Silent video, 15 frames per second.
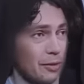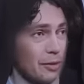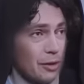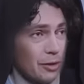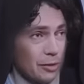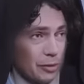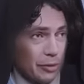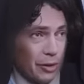
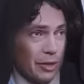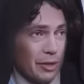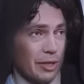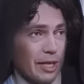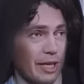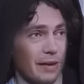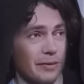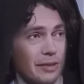well, I didn't
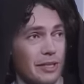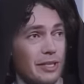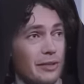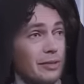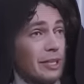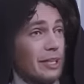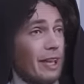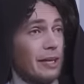have any of
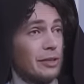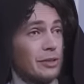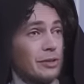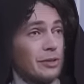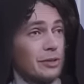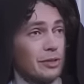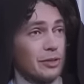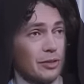the
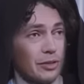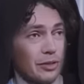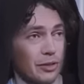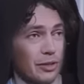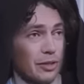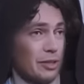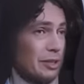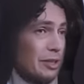council cushions
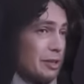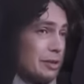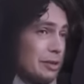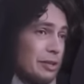to steal,